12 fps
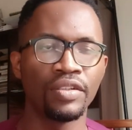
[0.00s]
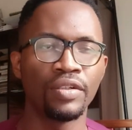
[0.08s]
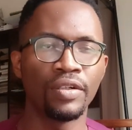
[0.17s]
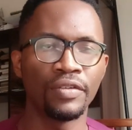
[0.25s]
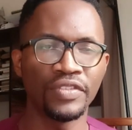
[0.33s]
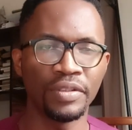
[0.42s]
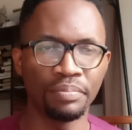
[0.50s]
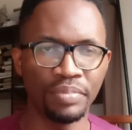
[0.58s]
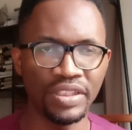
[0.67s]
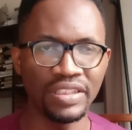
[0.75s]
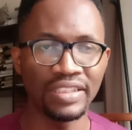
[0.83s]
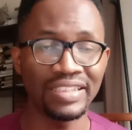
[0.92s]
of the
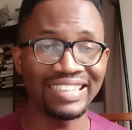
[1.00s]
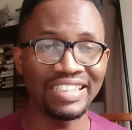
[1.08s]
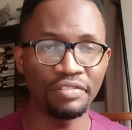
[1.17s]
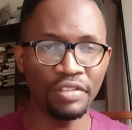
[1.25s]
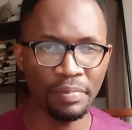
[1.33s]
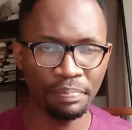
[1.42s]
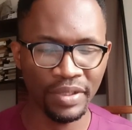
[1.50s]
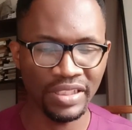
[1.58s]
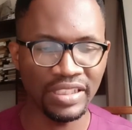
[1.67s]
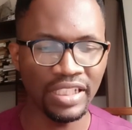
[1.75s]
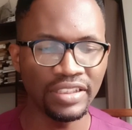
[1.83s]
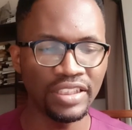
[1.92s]
business, as a
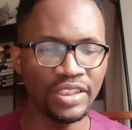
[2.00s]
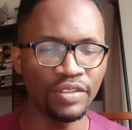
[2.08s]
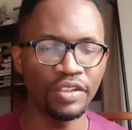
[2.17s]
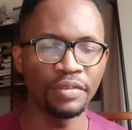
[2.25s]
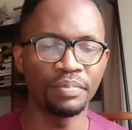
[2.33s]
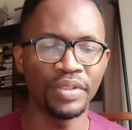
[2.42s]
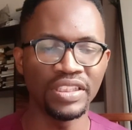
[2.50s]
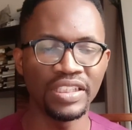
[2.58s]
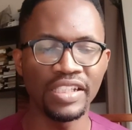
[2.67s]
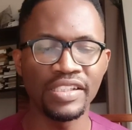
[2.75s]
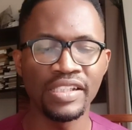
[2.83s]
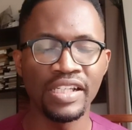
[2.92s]
representative of the business,